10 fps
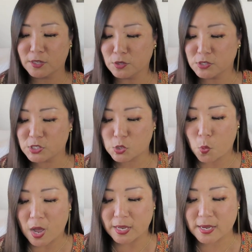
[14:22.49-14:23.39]
little
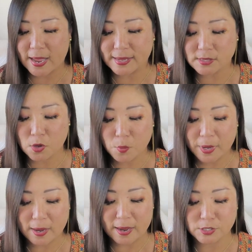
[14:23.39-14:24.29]
squatty guys. Oh
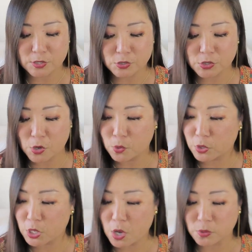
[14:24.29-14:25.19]
my gosh, they're so
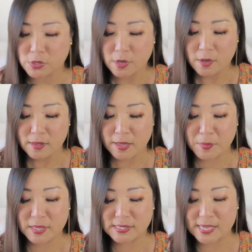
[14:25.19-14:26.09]
cute. Let
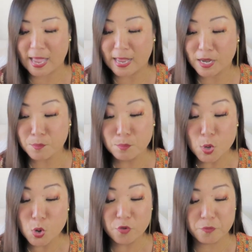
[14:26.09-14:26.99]
me see, I gotta
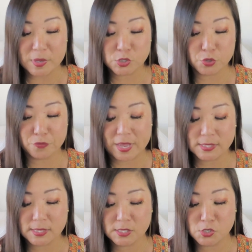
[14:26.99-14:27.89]
move Mr.
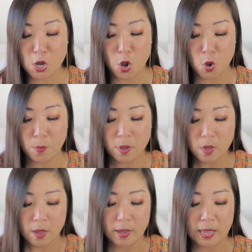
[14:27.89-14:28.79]
Faceless Gnome.
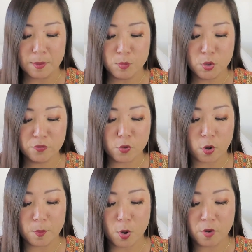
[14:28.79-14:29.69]
I gotta move
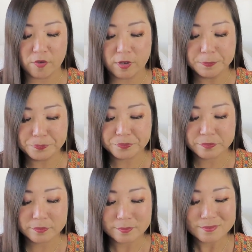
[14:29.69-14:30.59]
Norm over.
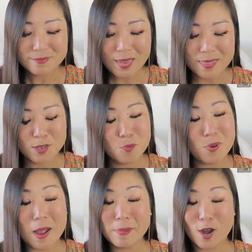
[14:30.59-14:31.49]
You
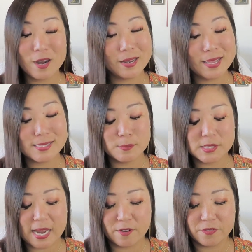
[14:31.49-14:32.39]
probably are gonna get some
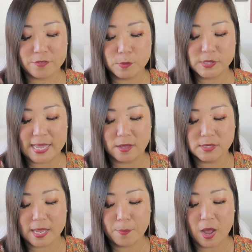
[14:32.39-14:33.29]
styrofoam
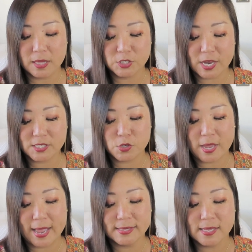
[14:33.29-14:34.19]
sounds. I apologize, you
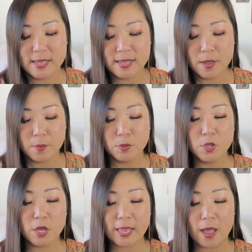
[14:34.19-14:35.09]
guys.
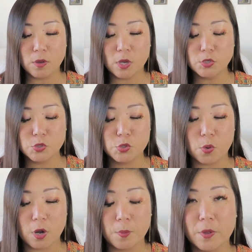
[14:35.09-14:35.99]
Look how
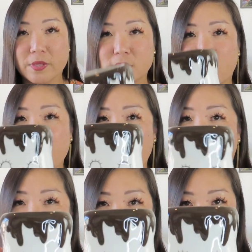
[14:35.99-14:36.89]
adorable these are.
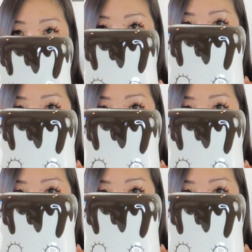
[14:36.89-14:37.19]
I think